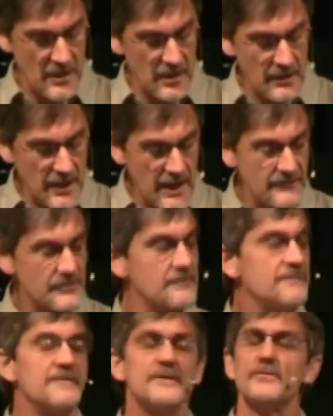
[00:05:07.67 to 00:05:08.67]
Our lives
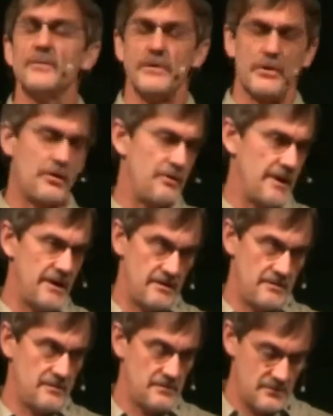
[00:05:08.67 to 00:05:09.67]
are filled with hurry.
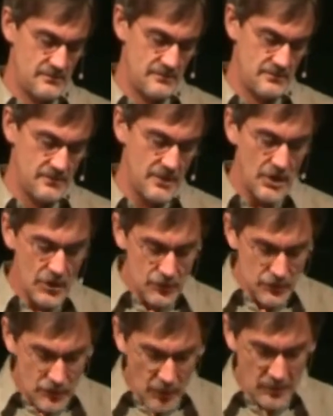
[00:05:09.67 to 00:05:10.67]

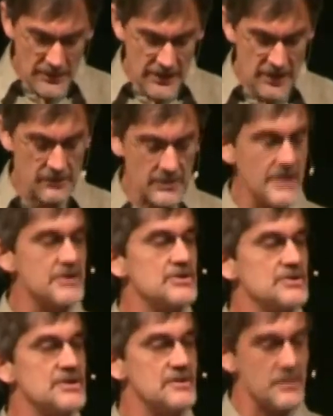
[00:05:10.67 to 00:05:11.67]
Don't let your
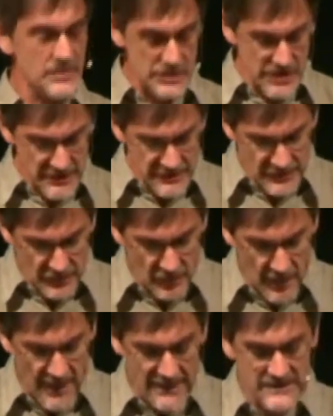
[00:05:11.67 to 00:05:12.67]
relationship with Jesus
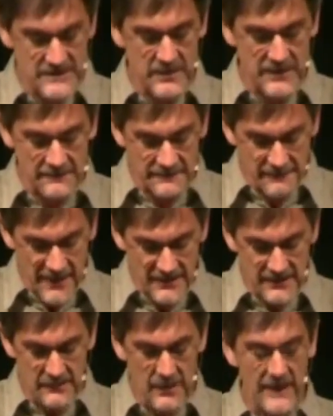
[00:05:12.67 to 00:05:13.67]
Christ be
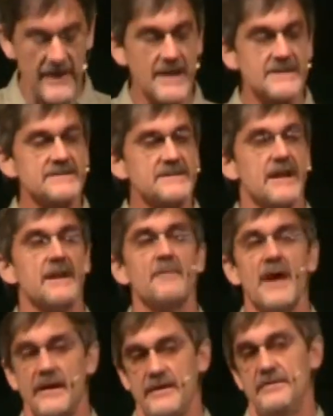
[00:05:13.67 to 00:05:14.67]
infected by that
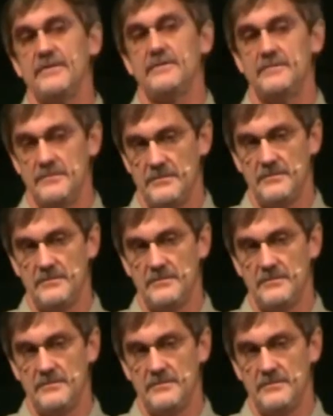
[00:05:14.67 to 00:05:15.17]
same attitude.